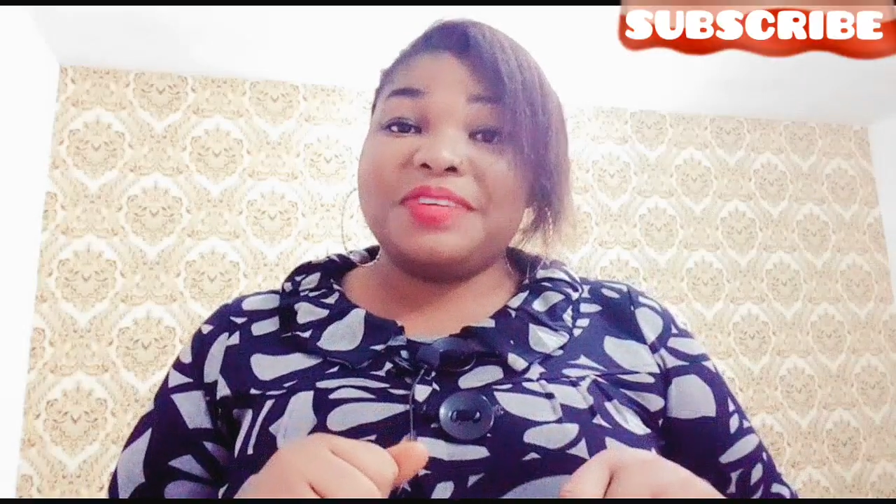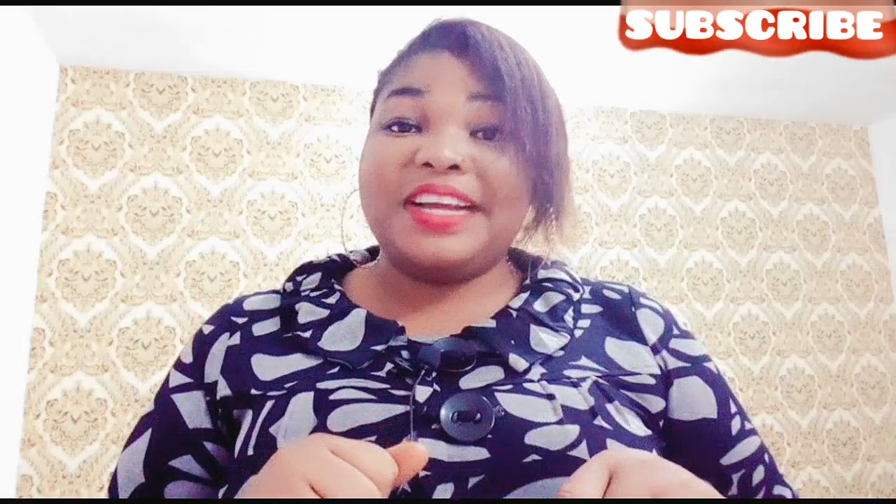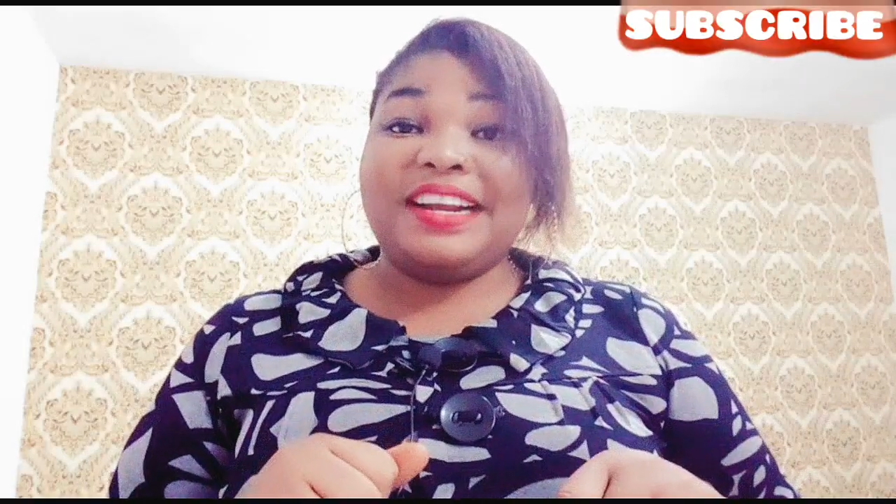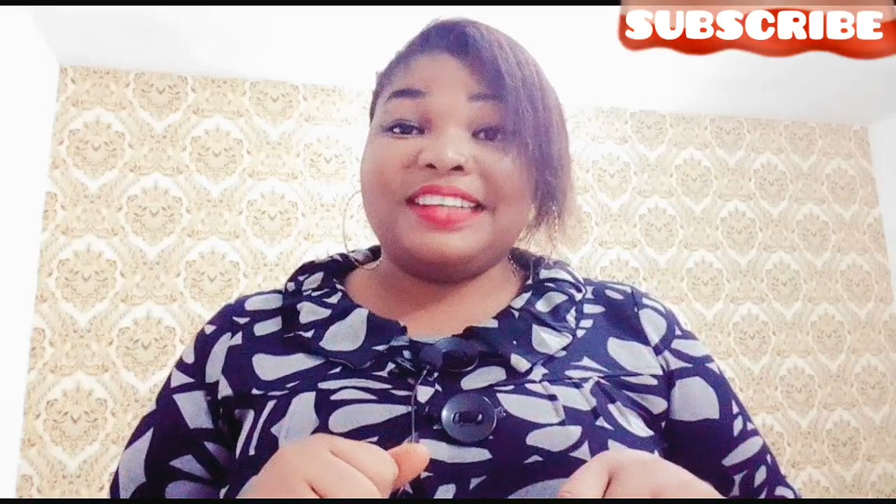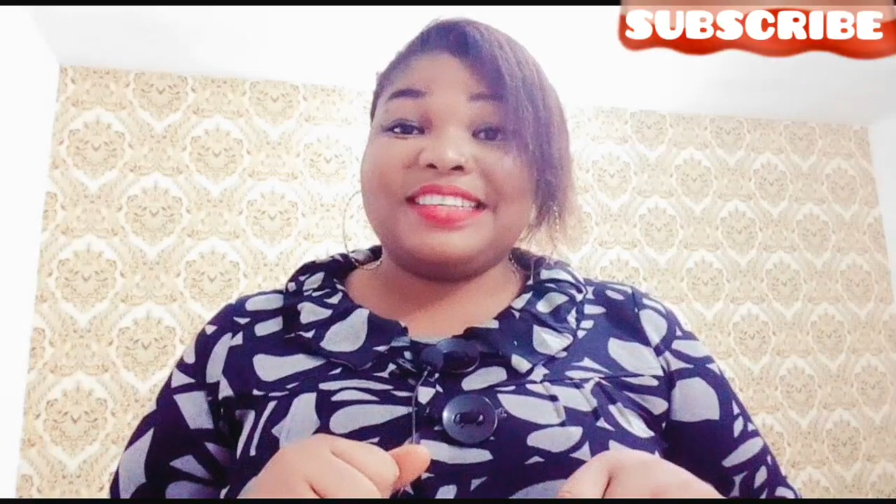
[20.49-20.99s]
to
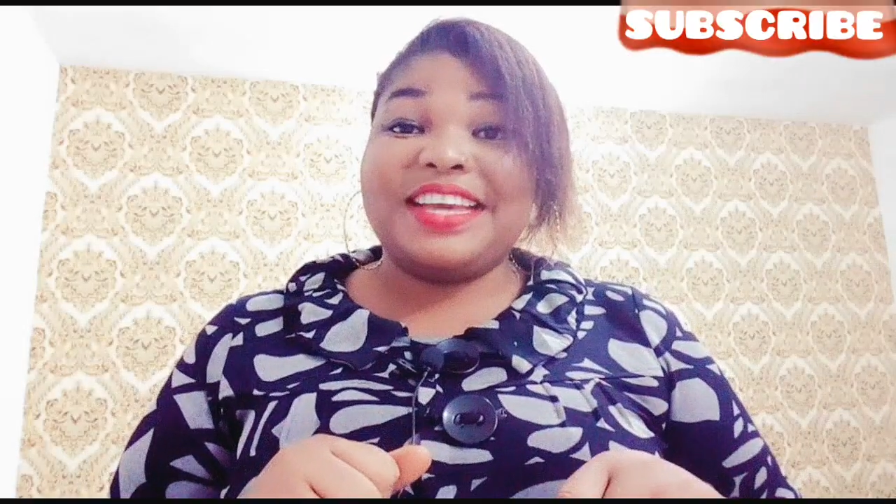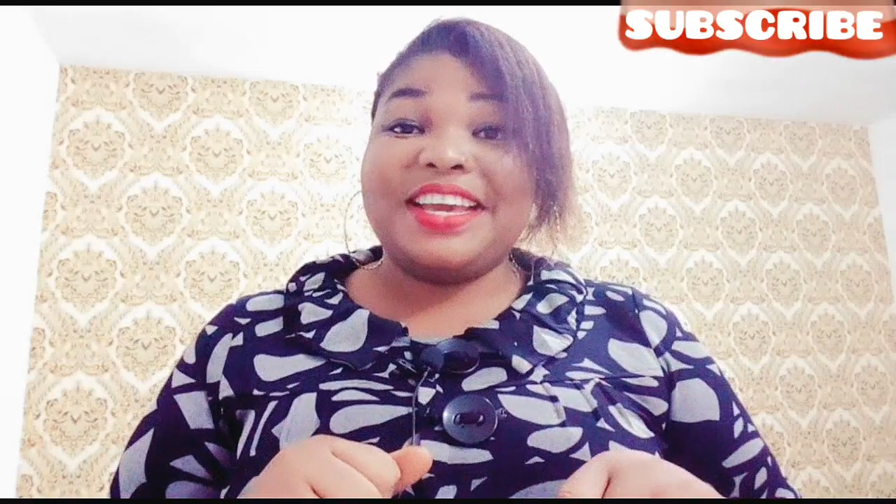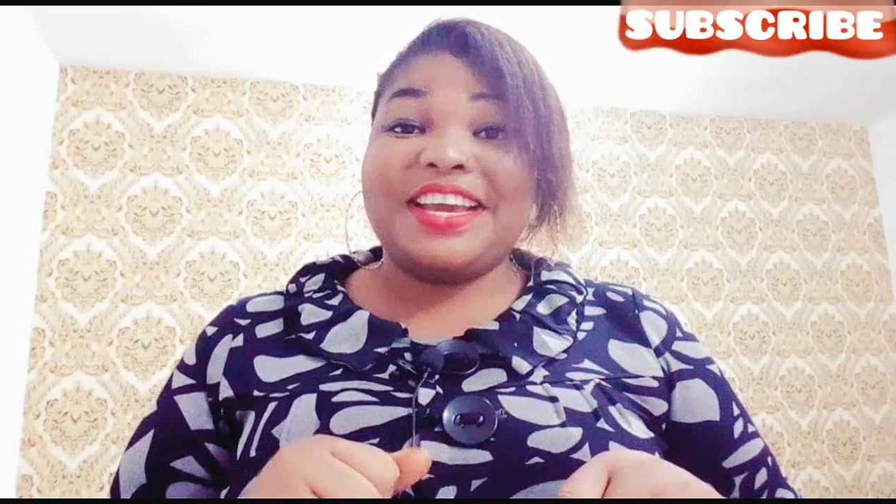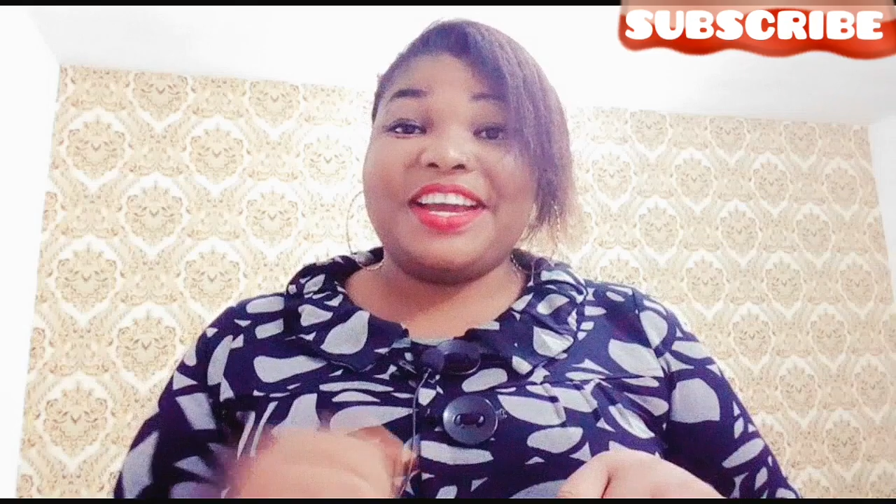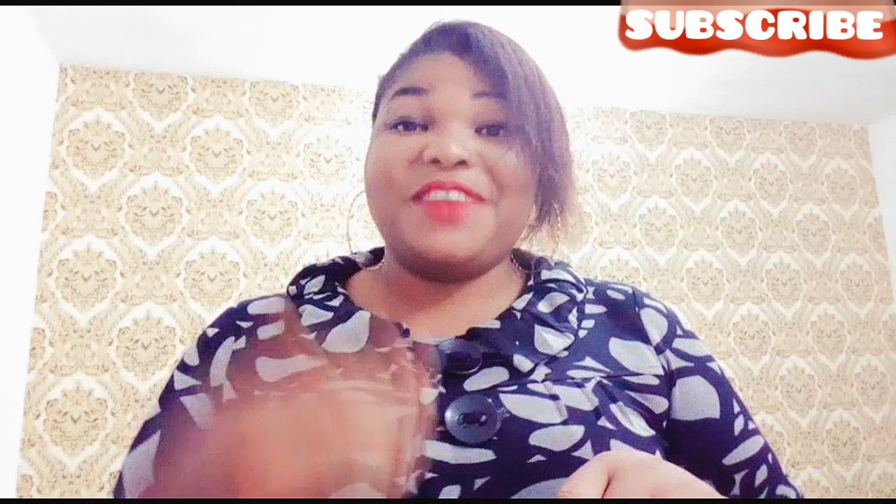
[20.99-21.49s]
Ella
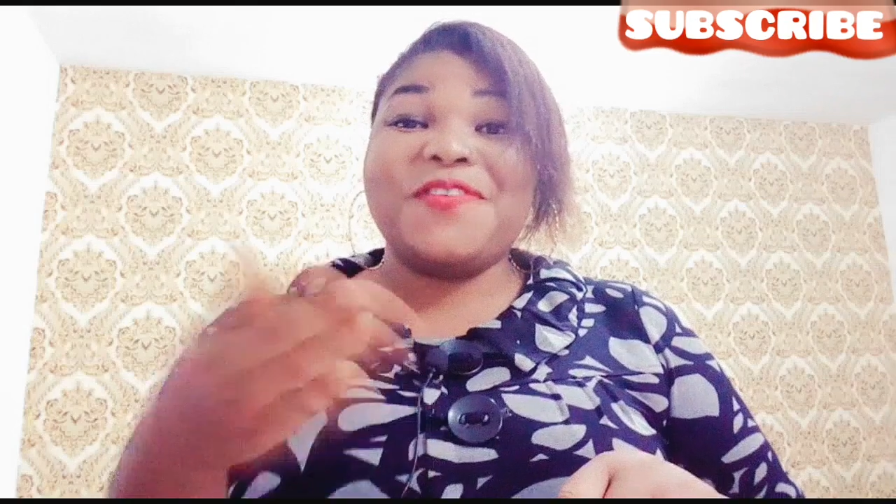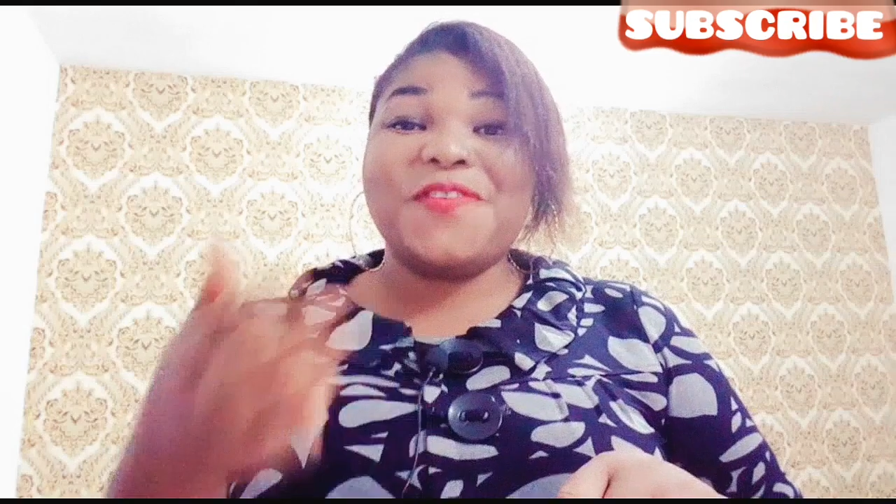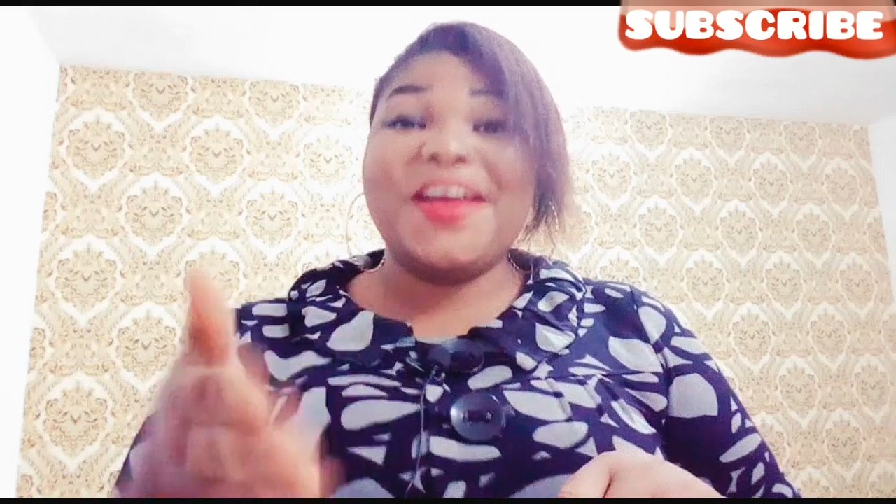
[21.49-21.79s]
Skincare,